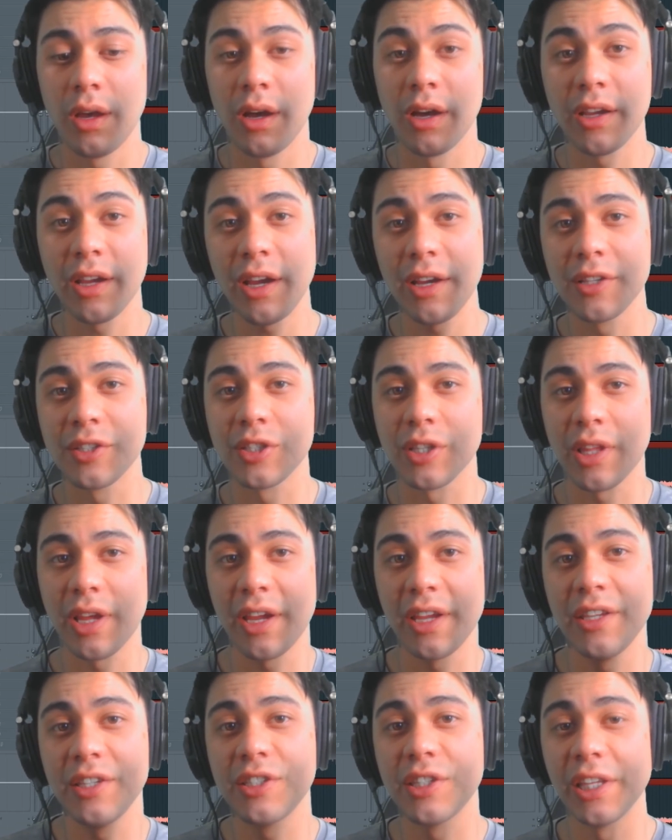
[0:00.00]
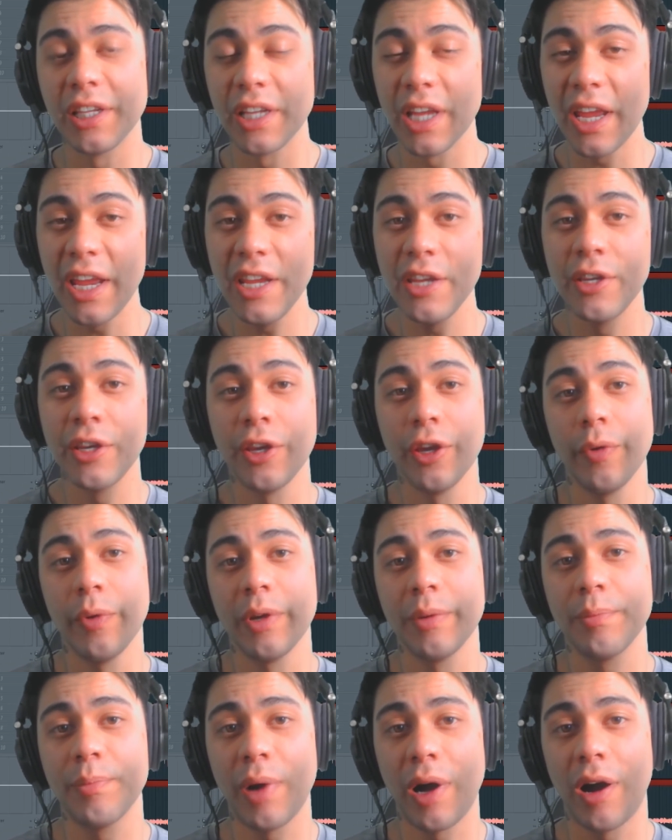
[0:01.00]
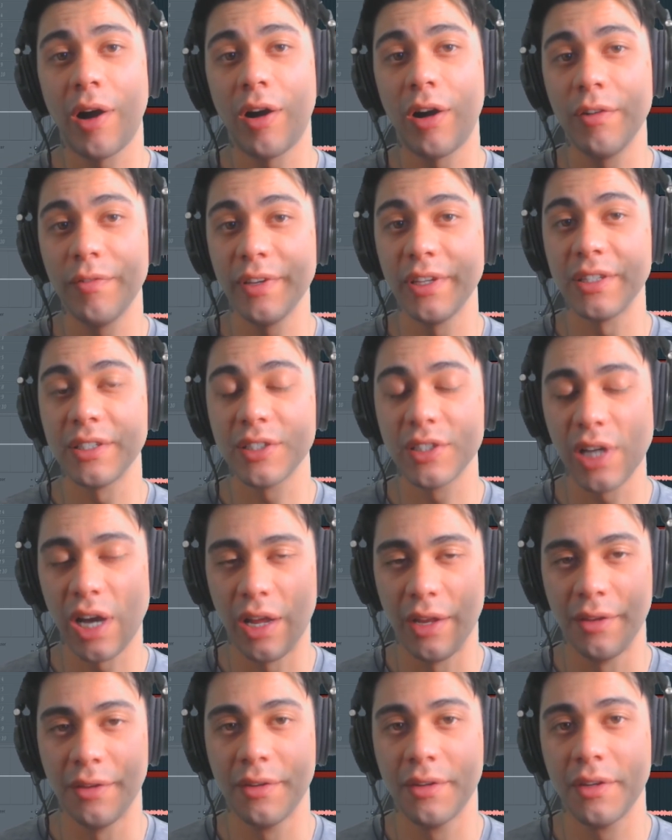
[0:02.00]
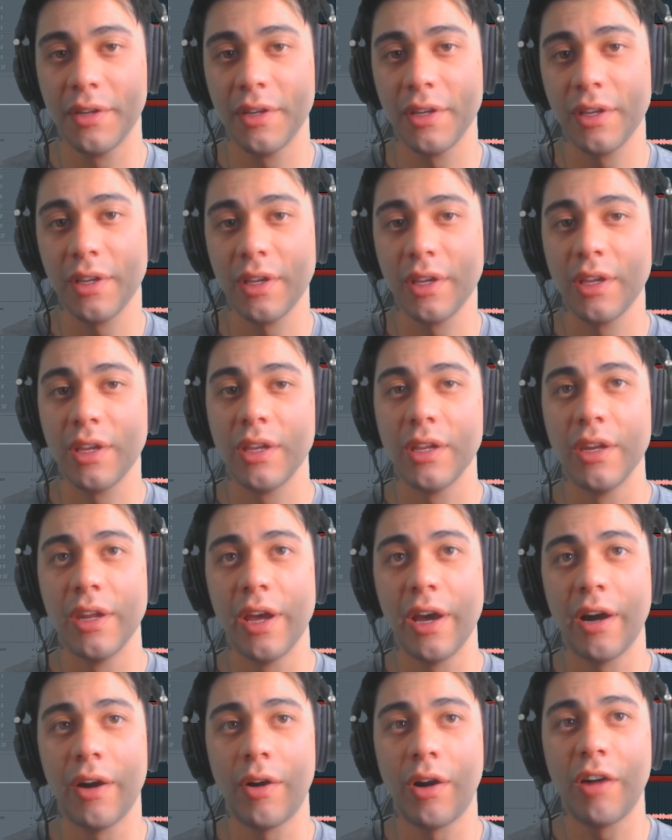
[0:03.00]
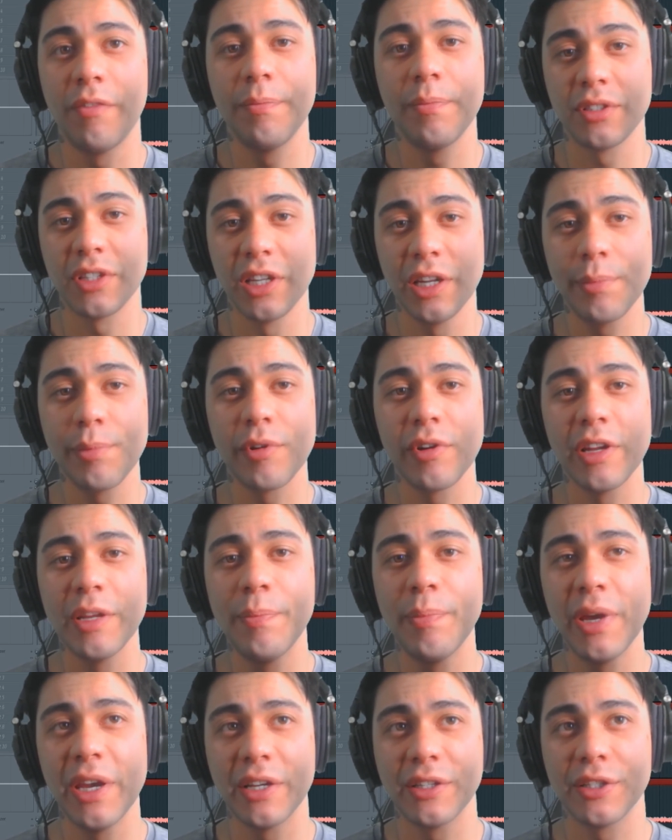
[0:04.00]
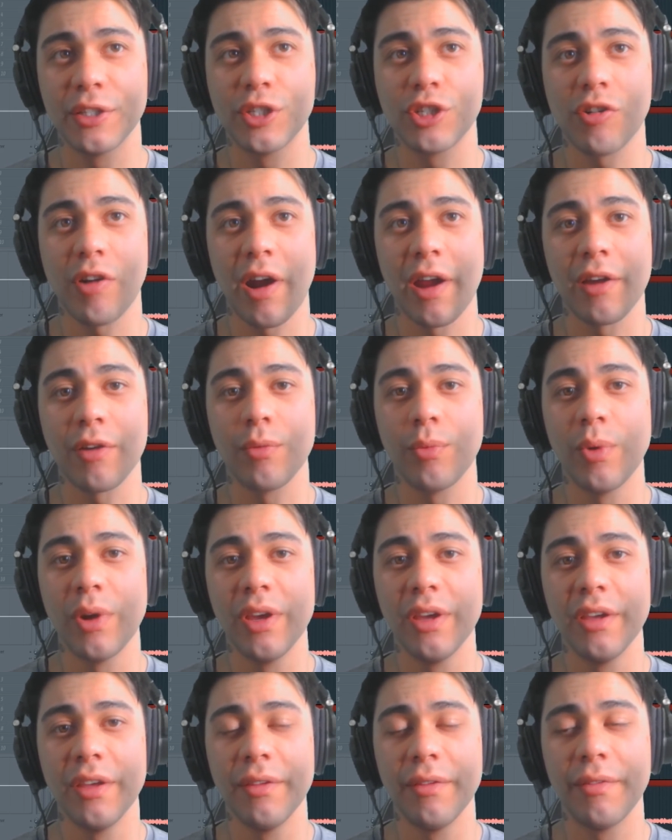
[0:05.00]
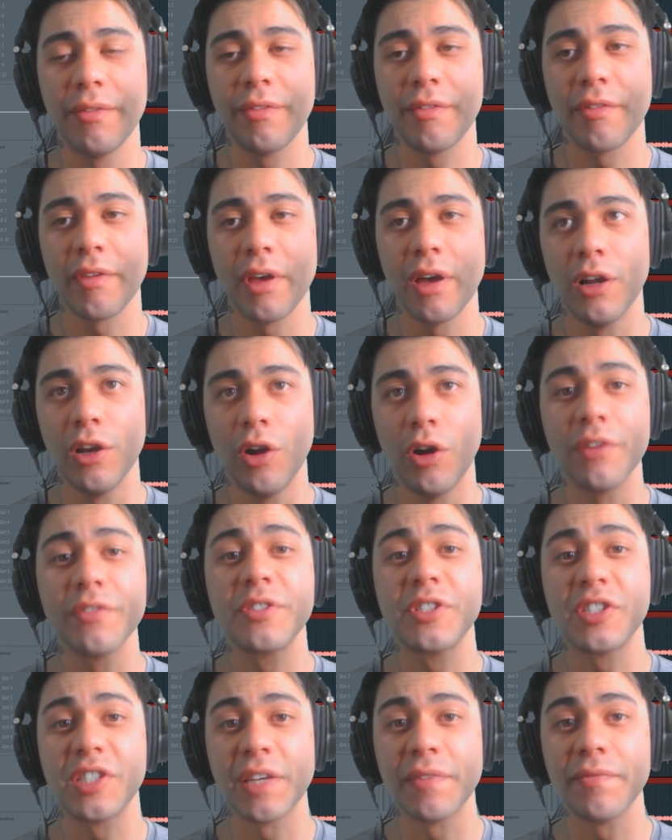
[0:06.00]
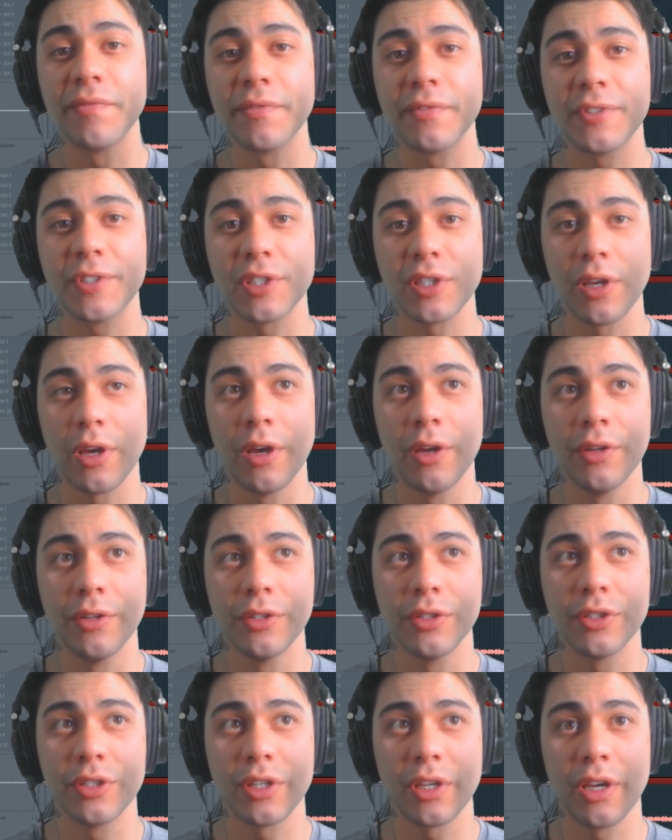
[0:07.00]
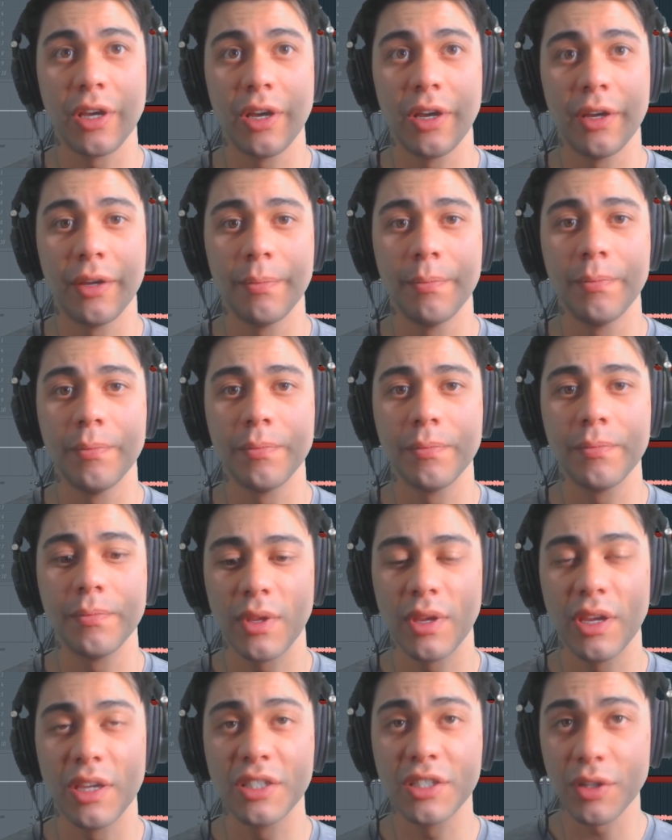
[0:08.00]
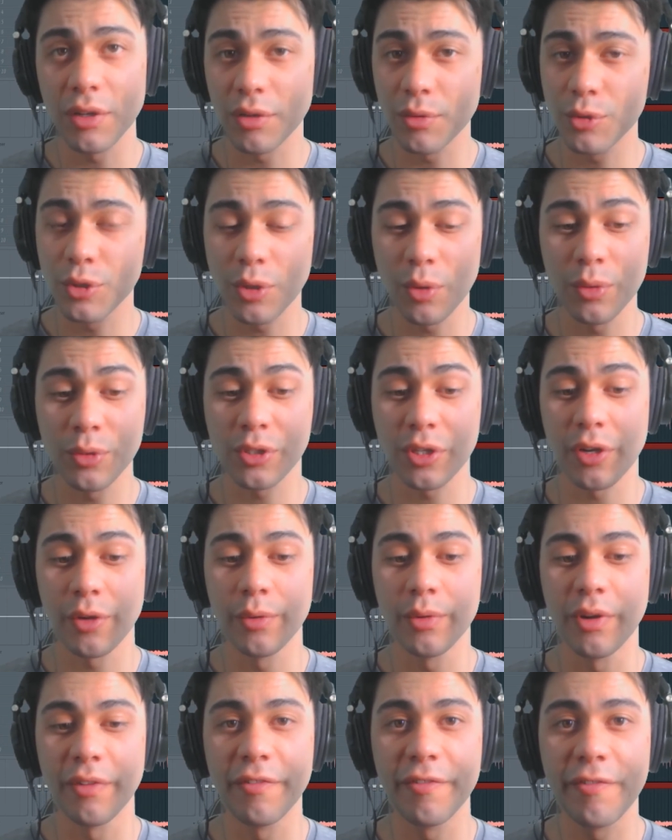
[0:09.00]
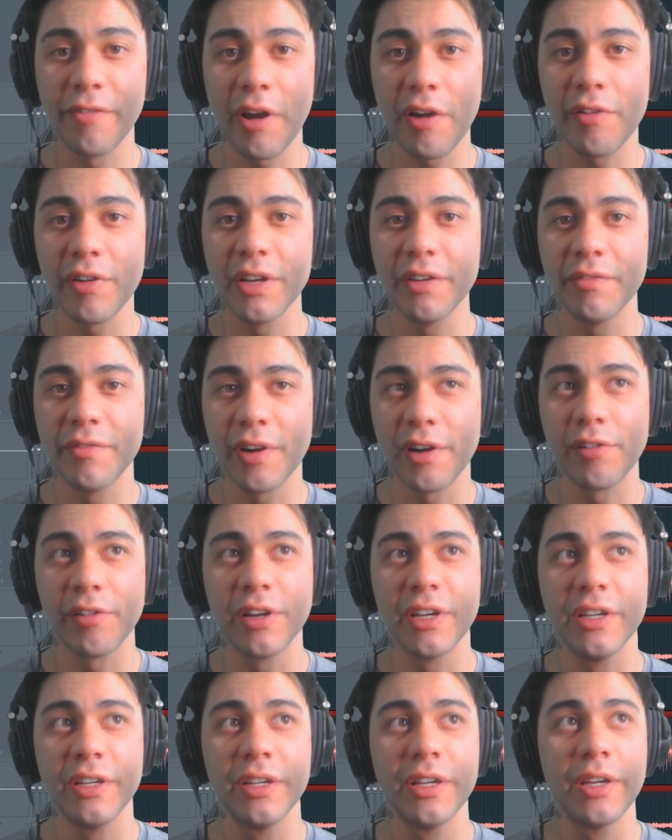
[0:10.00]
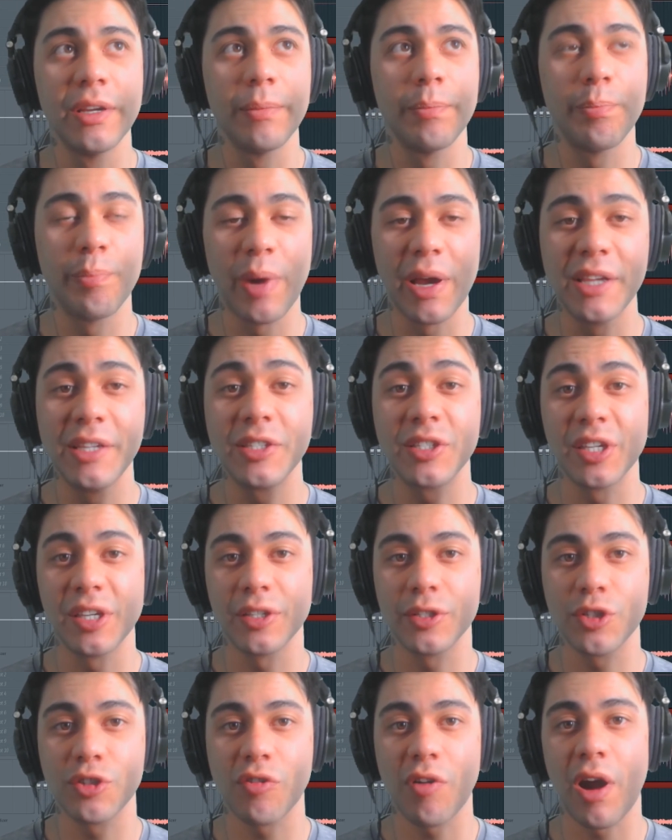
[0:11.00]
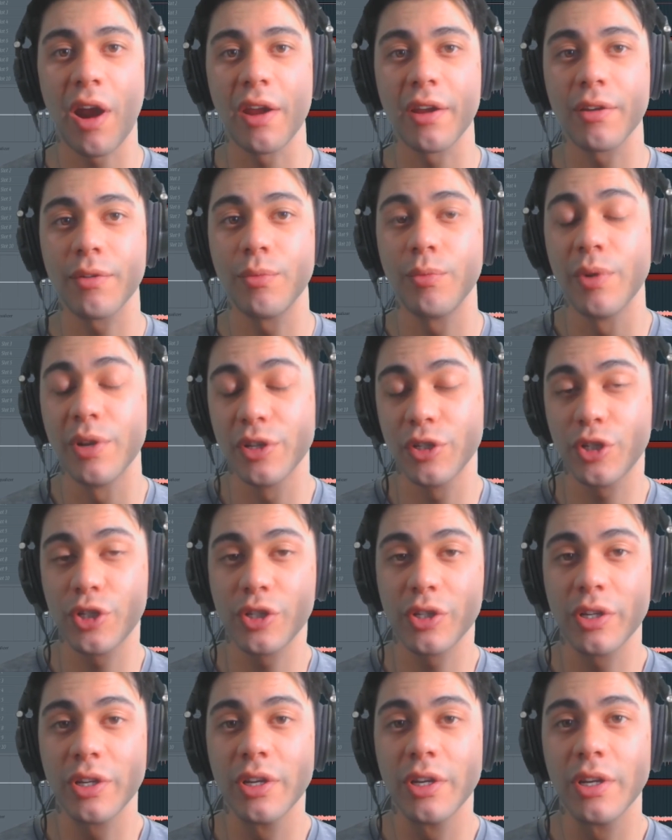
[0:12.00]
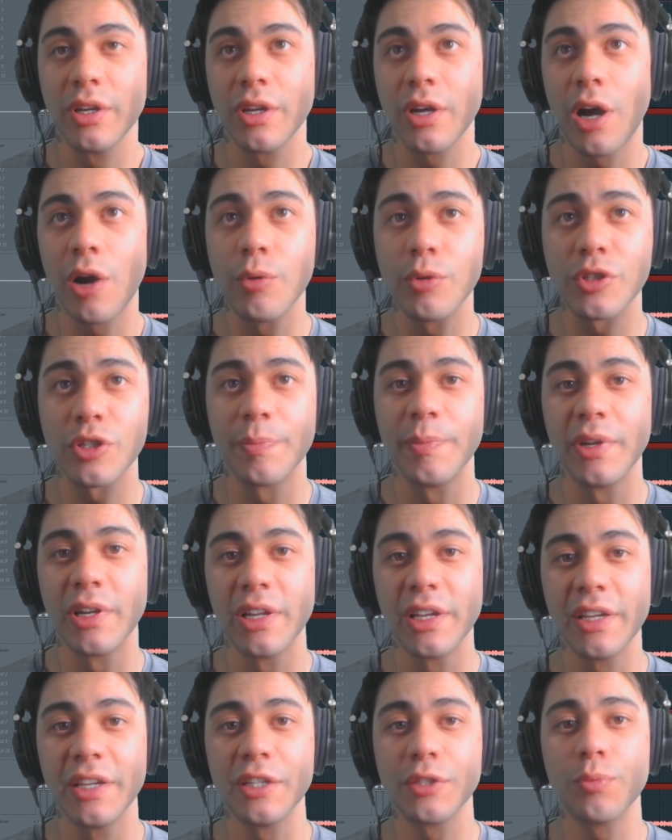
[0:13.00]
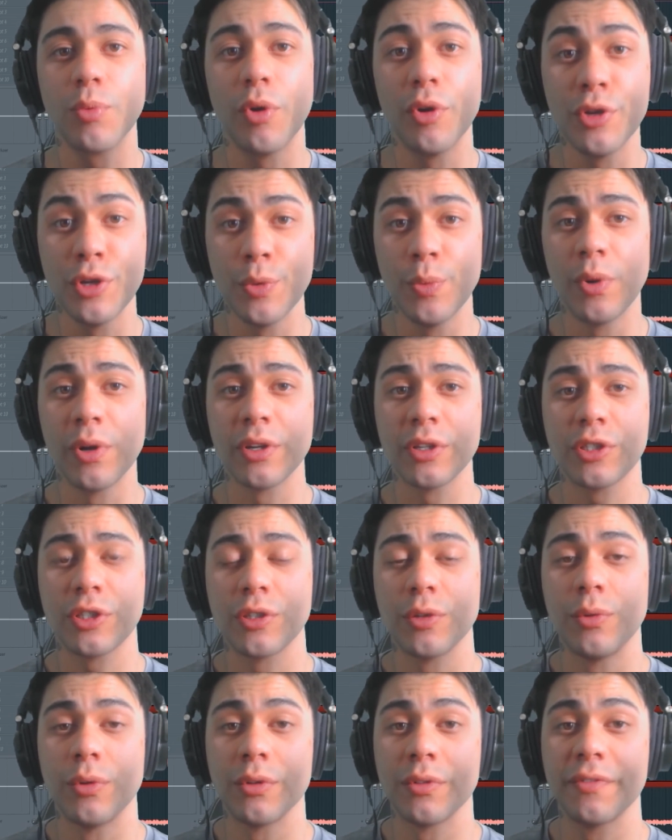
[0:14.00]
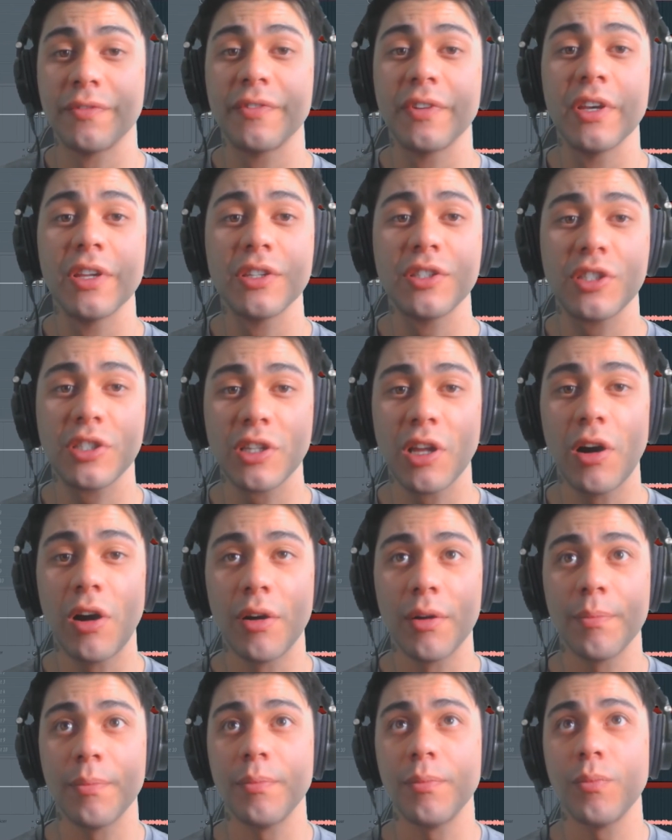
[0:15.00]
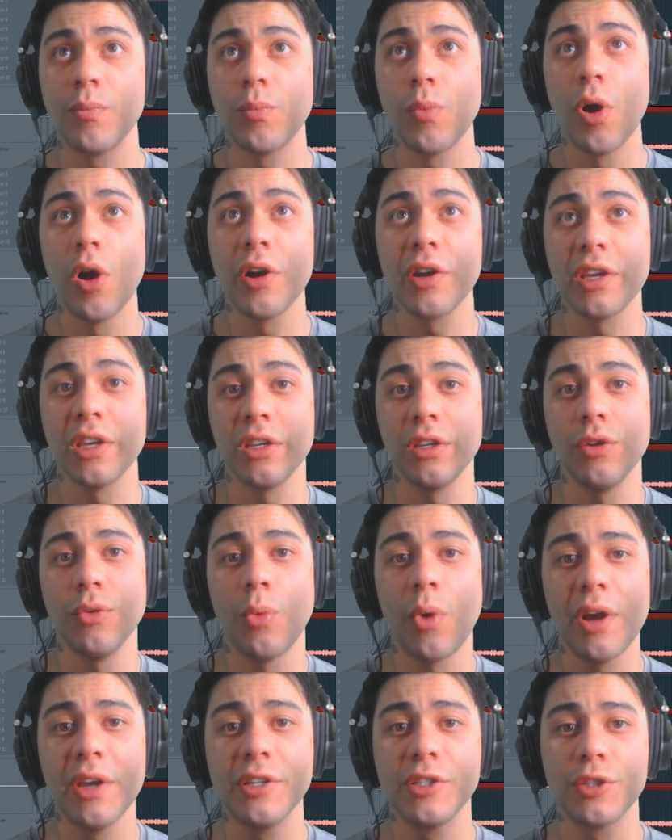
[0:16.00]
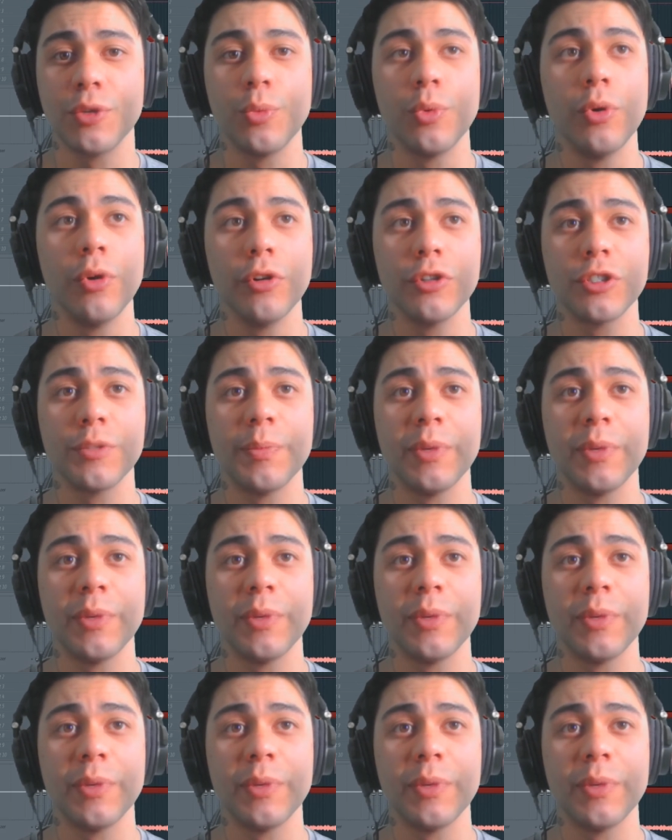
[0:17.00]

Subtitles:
Okay, so that is the EQing part of it done. Now, I've deliberately picked a track with a lot of synths, and it's also a very, very basic track, which ultimately is what you want to sort of start working your way towards,